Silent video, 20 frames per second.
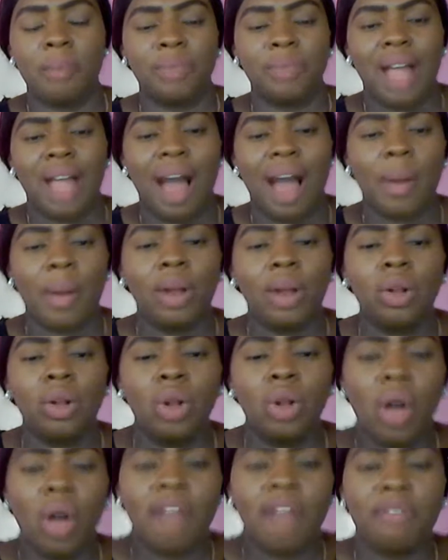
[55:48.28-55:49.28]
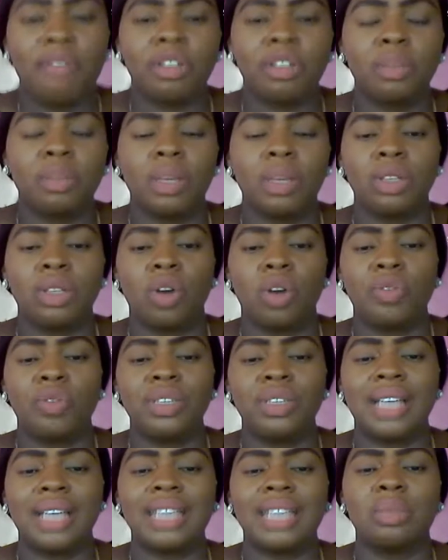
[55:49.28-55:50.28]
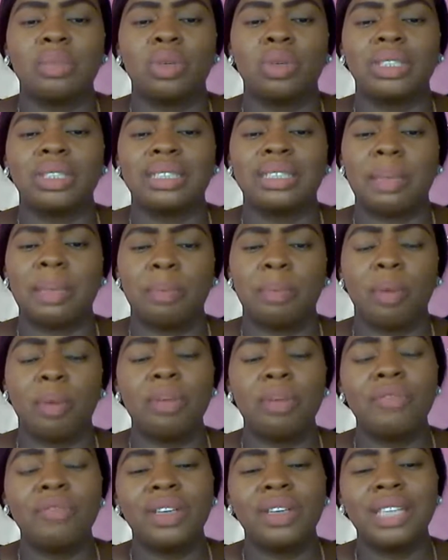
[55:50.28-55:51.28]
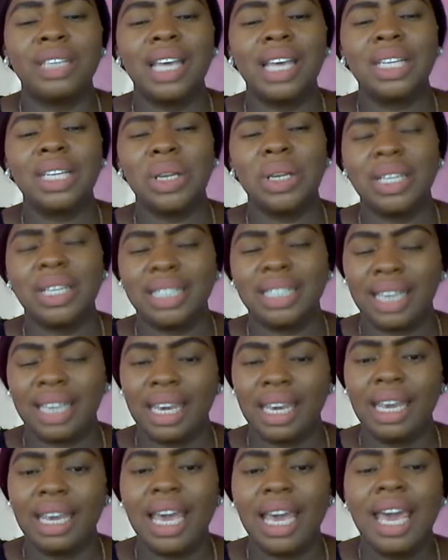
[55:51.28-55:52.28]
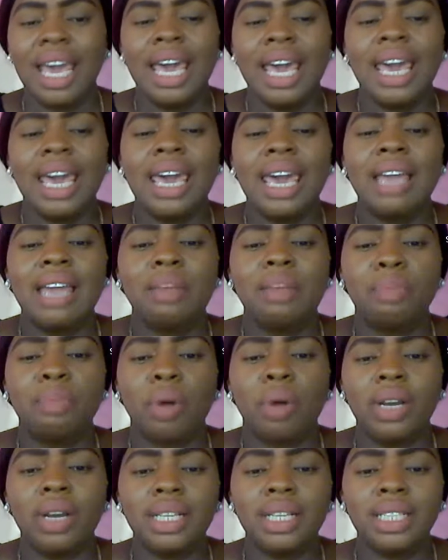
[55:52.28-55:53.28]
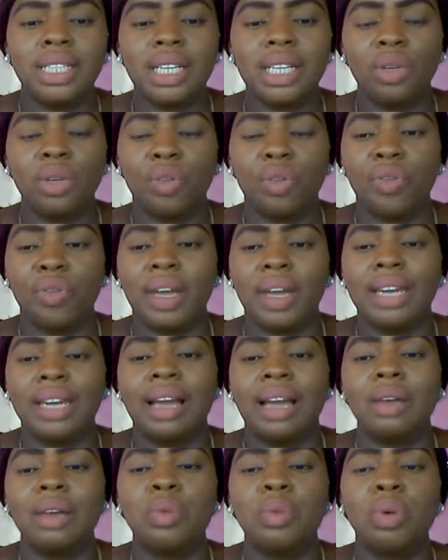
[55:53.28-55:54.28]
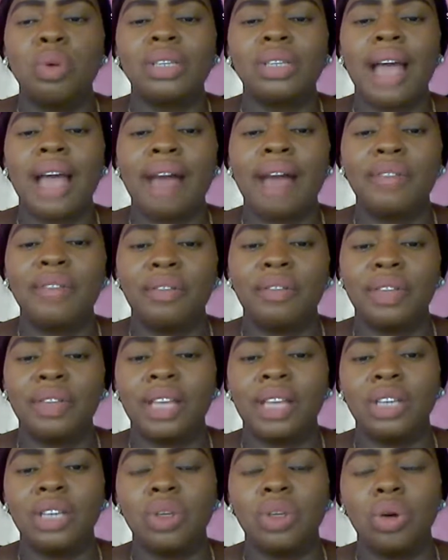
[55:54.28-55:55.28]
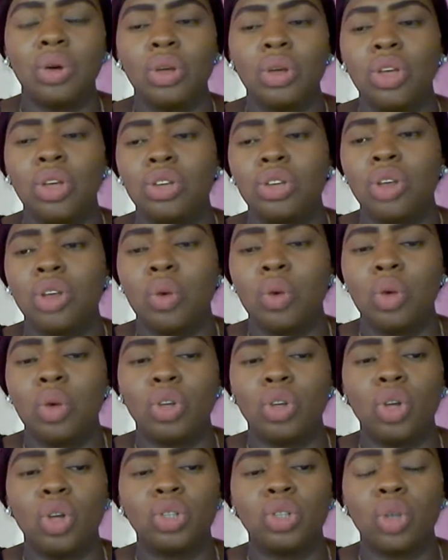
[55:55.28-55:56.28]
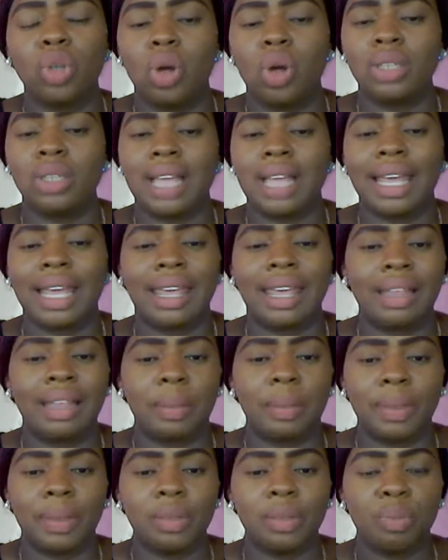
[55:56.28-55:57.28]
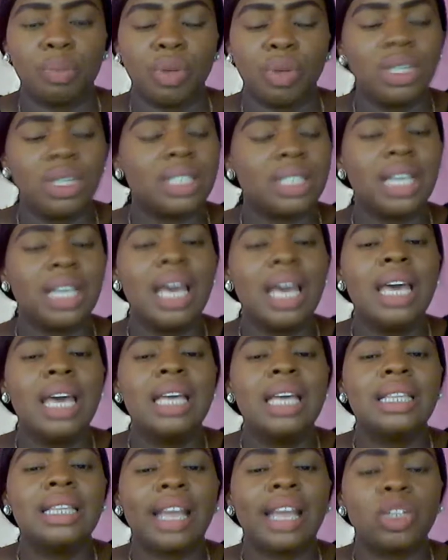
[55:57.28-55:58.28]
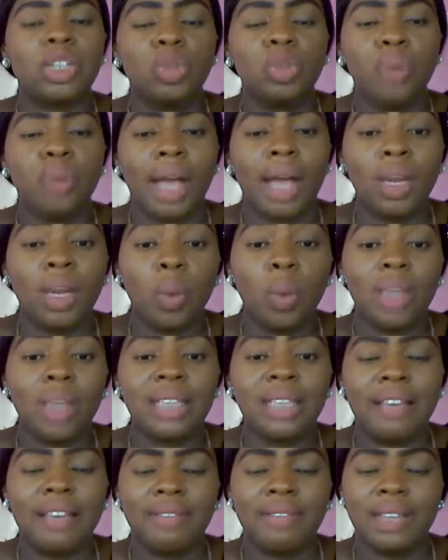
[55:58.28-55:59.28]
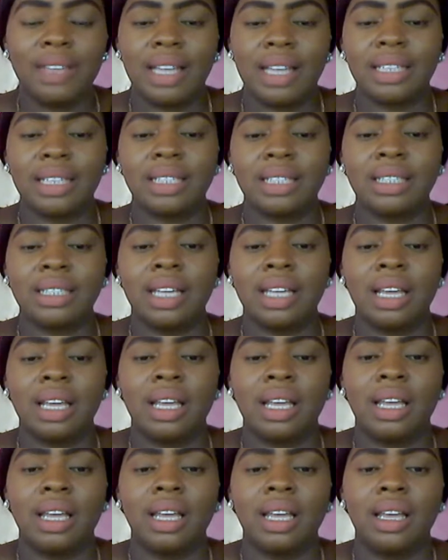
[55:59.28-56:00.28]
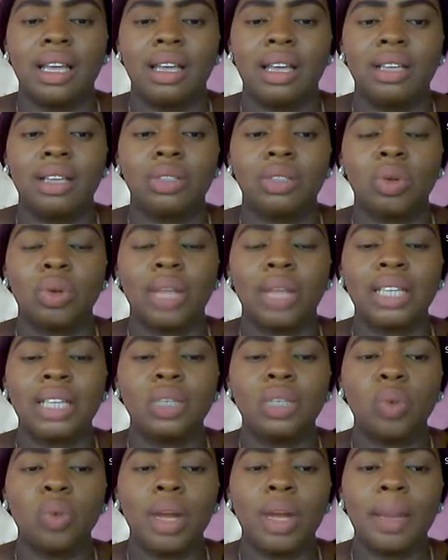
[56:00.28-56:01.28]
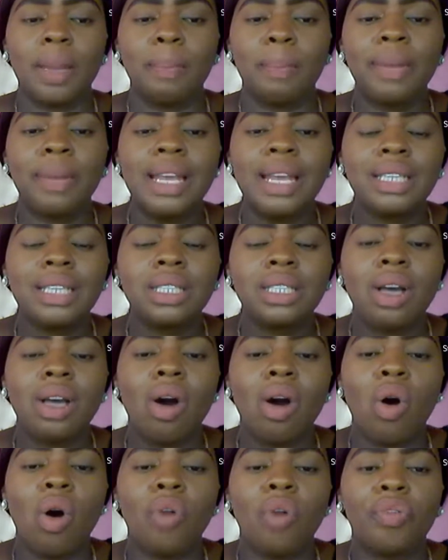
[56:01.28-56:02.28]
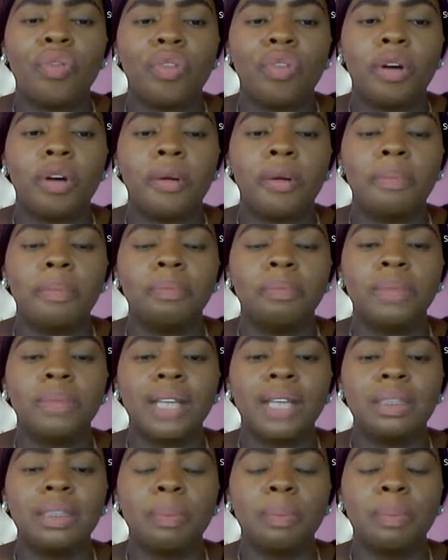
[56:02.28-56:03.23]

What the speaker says: Our law enforcement officers must step up. Investigation is key. In punishing the offender, you must have evidence. No, you know, we'll go to court and get the person punished. That should be adequate evidence. So that is where the place of that's the